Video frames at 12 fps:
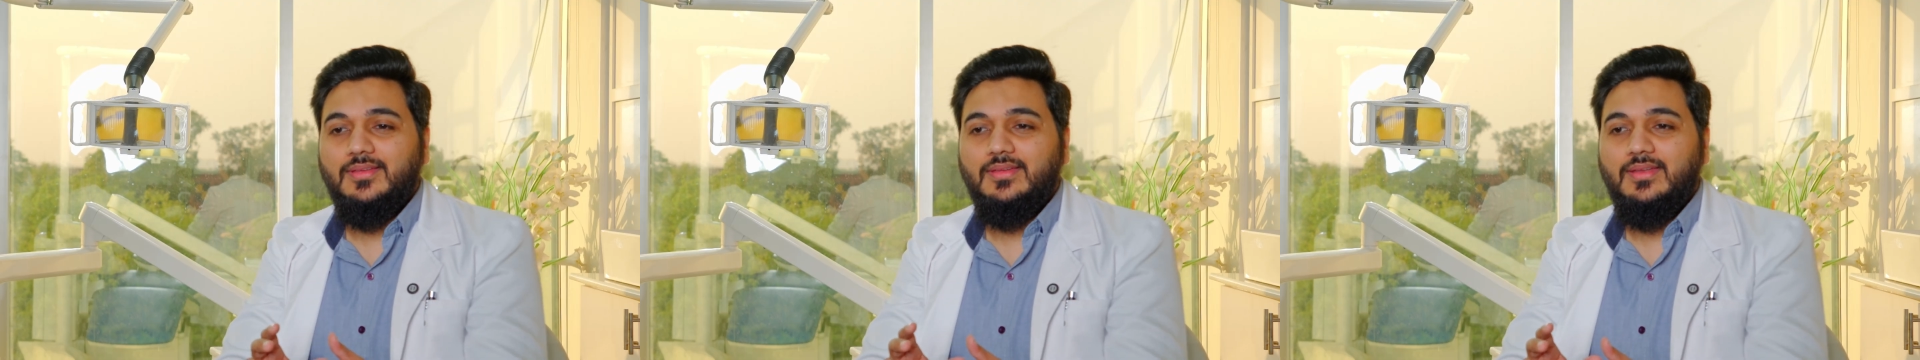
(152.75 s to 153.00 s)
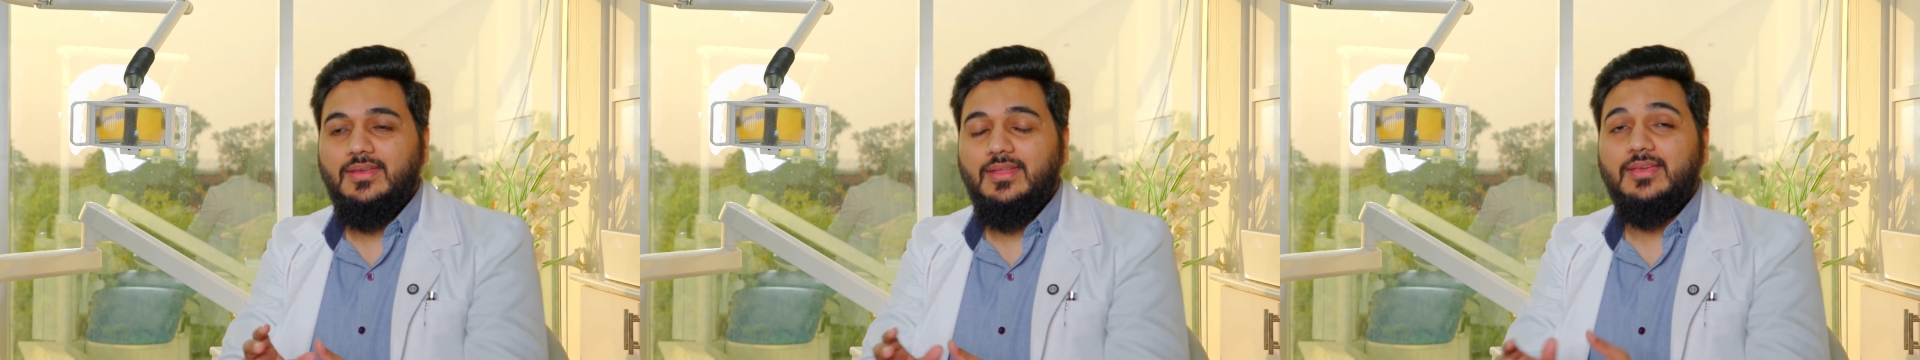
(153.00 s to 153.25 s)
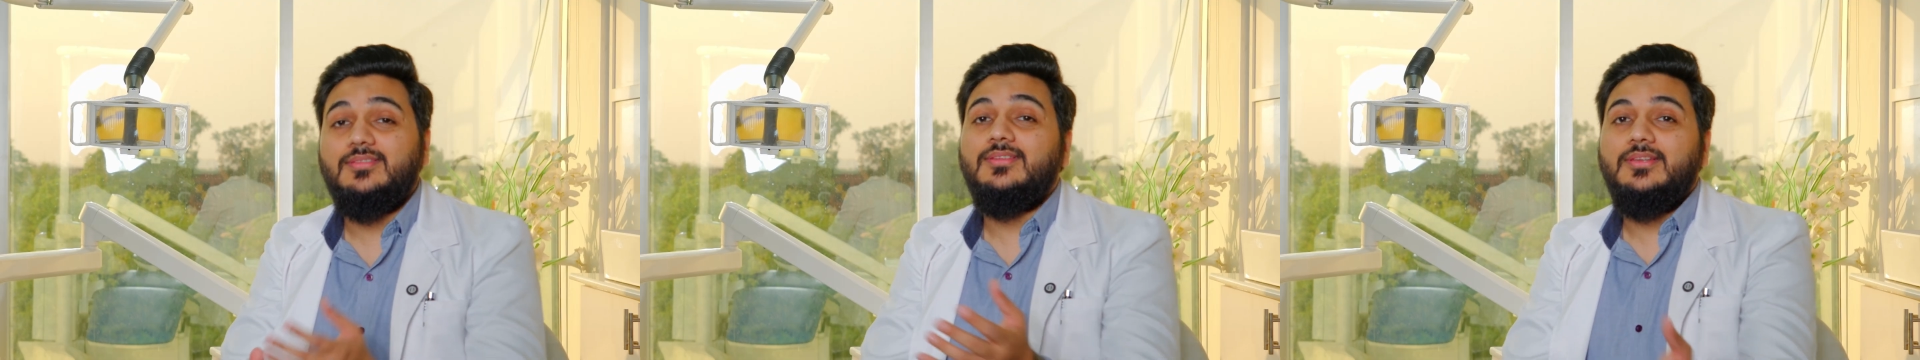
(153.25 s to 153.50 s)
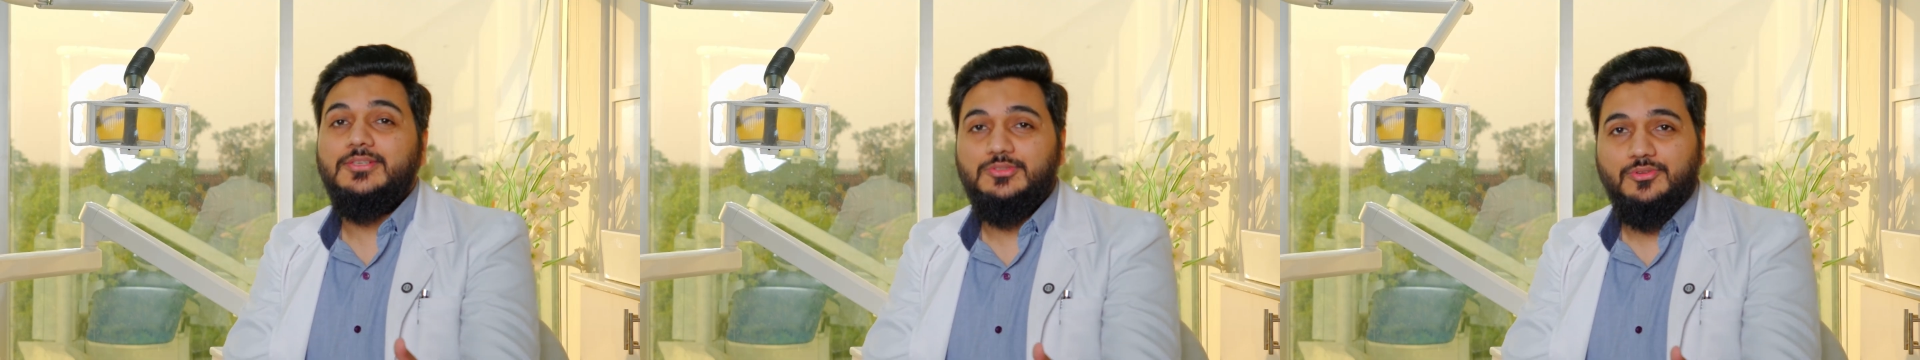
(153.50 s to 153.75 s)
an
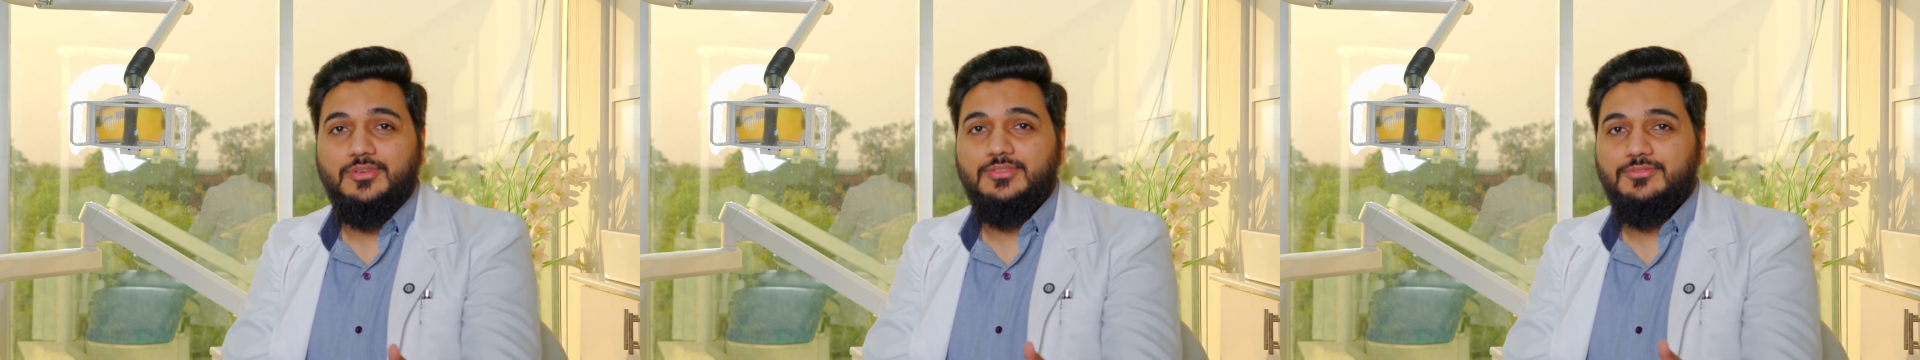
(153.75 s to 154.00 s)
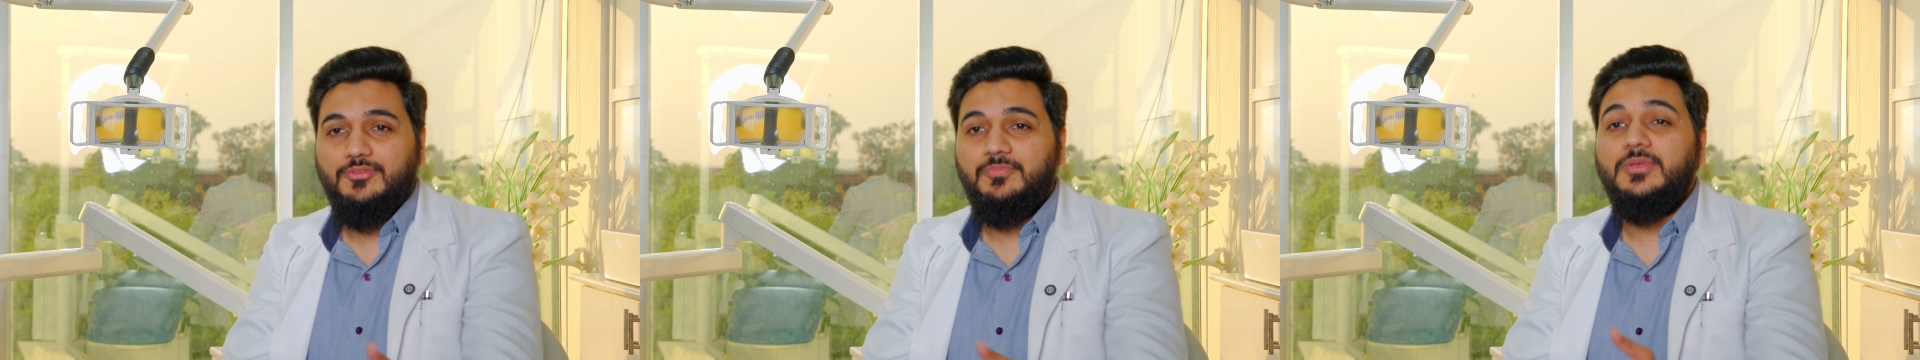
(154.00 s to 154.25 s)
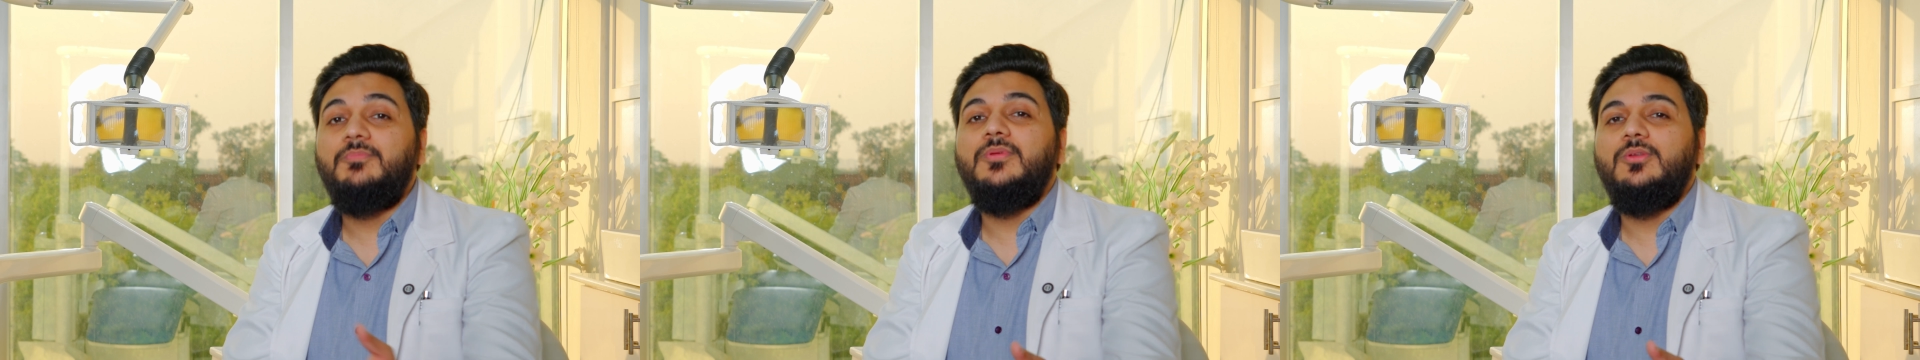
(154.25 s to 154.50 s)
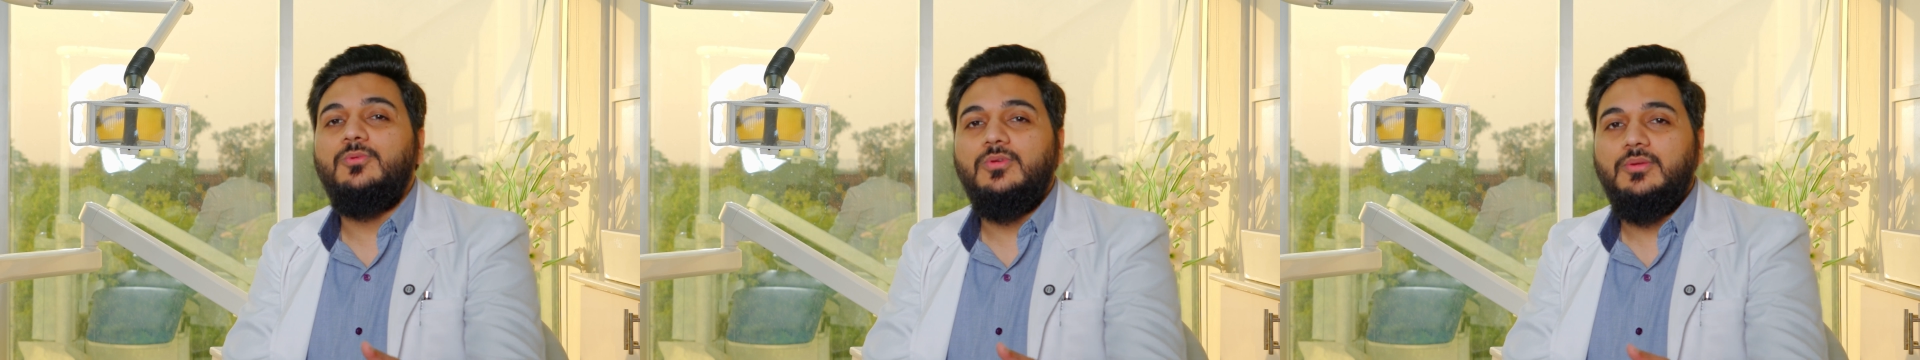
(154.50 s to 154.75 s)
excellent choice for
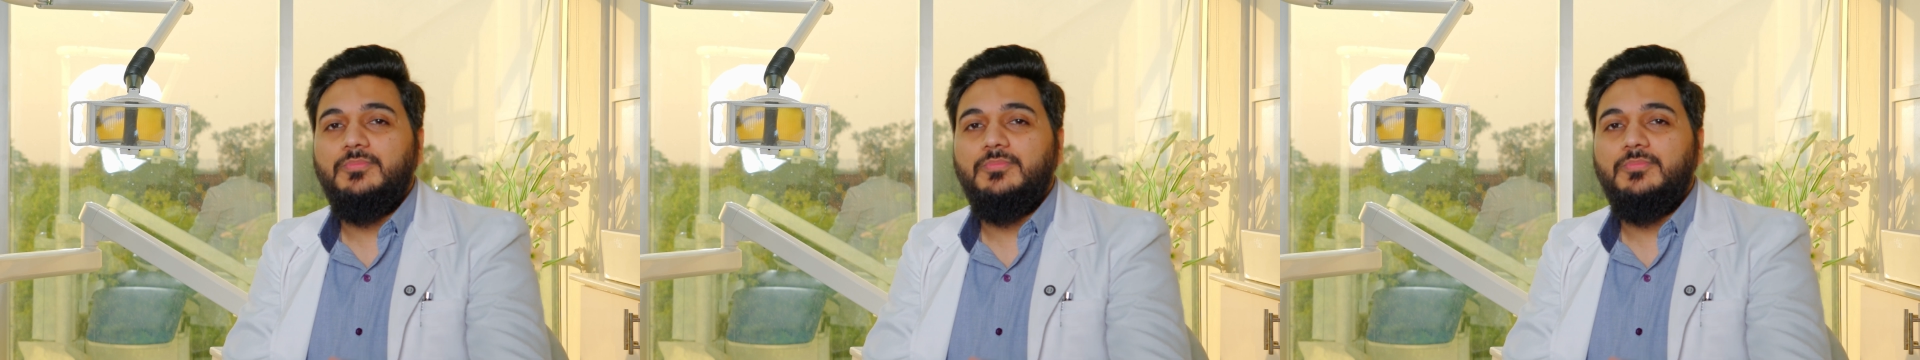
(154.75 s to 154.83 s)
people who